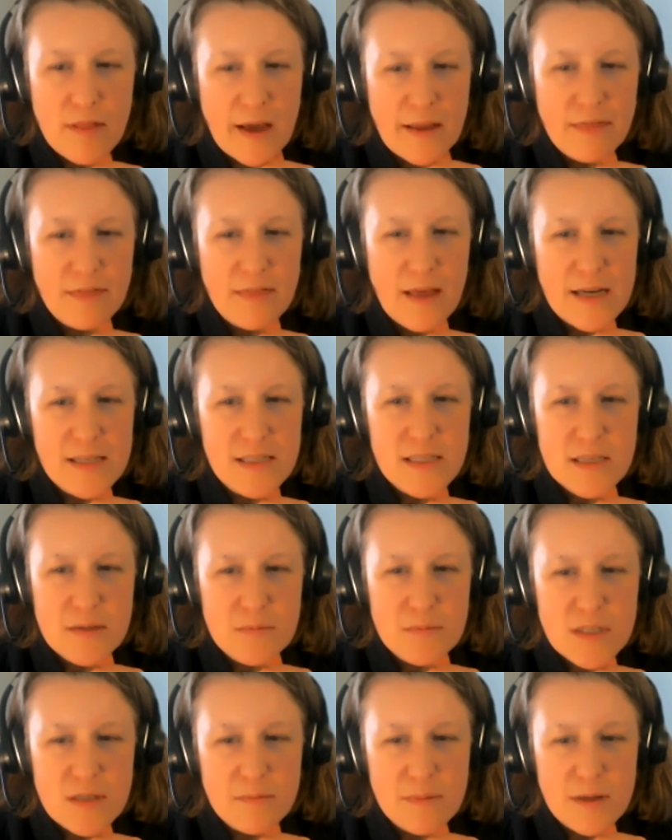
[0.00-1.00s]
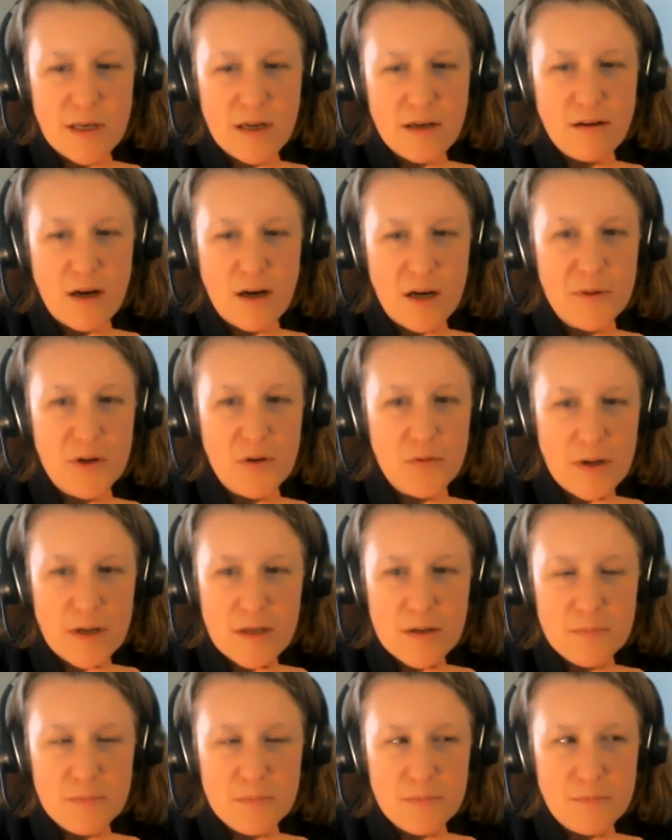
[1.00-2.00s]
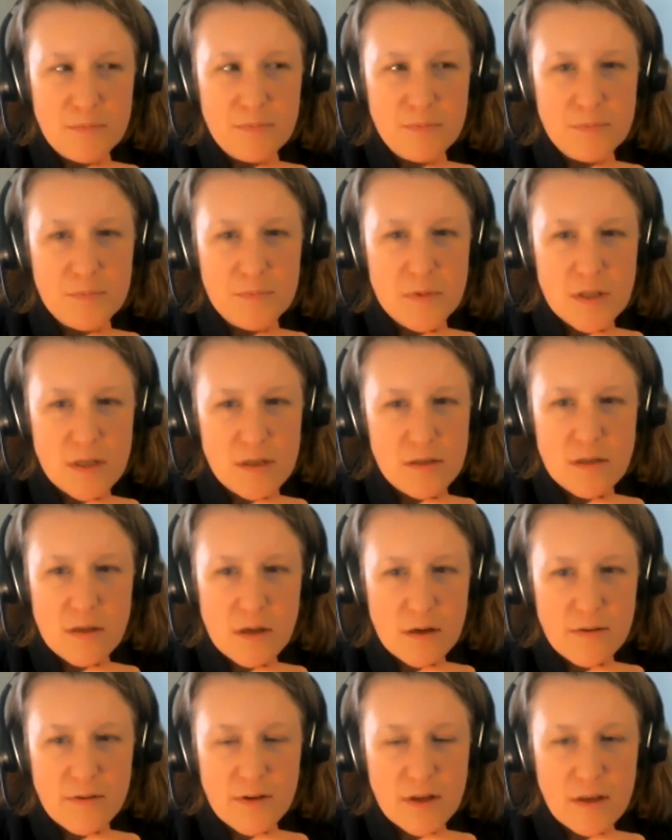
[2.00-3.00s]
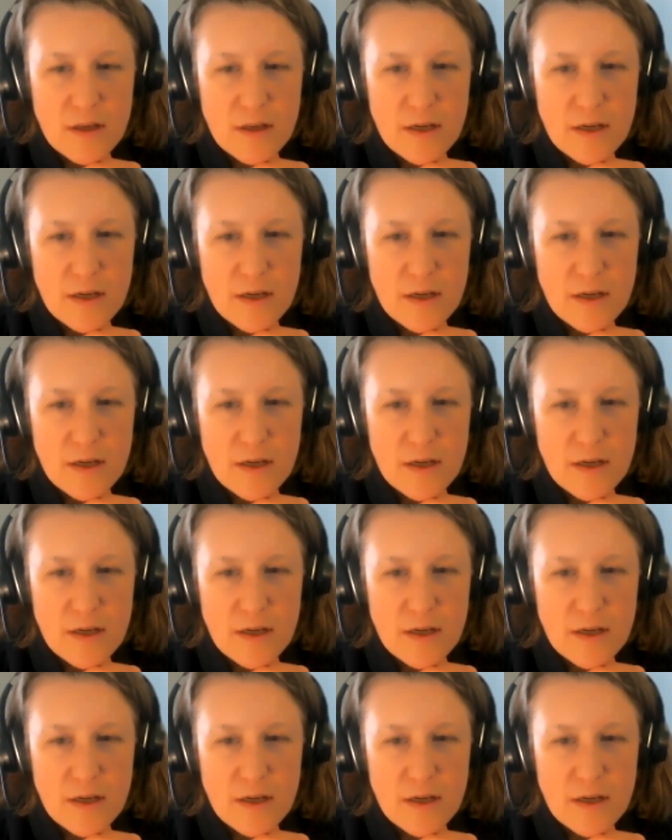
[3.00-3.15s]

like that seems to be a common way to serve it,